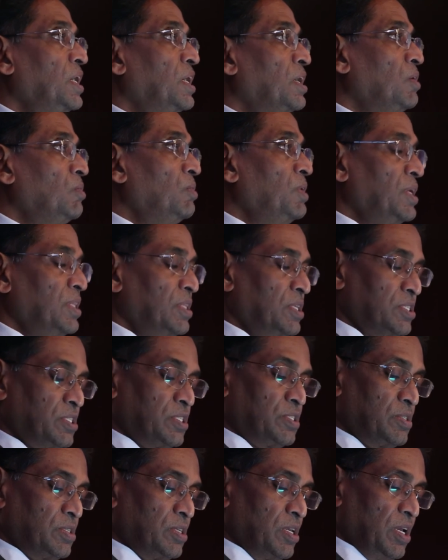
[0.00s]
including the
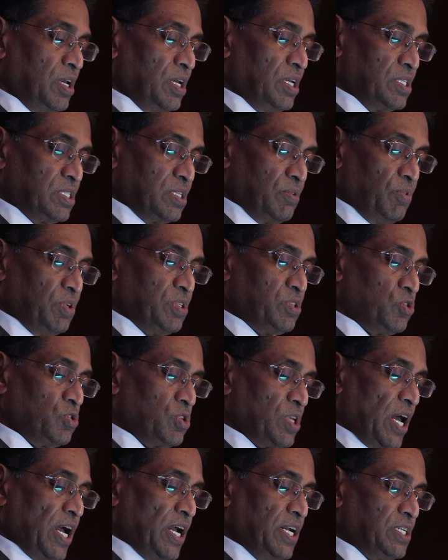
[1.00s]
civil
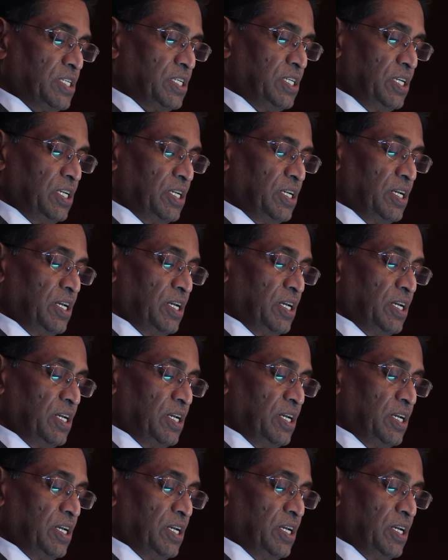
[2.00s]
society,